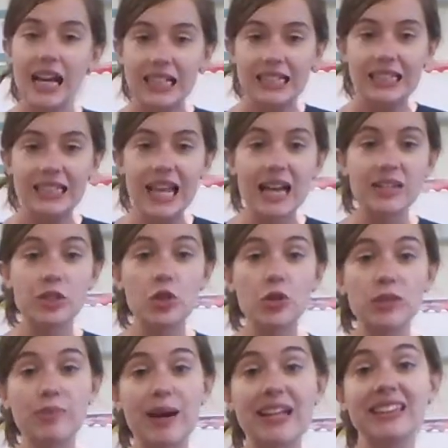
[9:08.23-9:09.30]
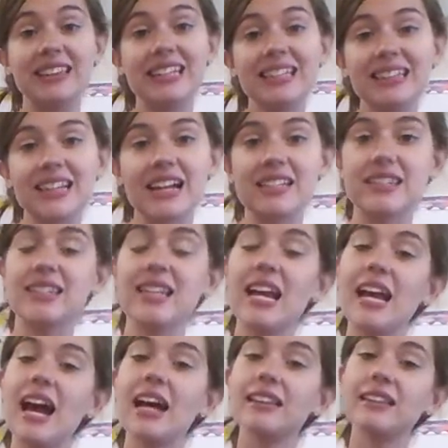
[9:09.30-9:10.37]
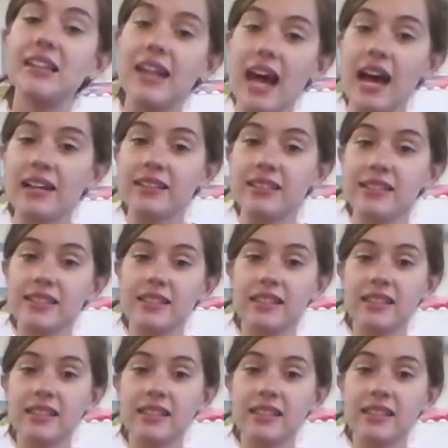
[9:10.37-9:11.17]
las dos patitas de atrás.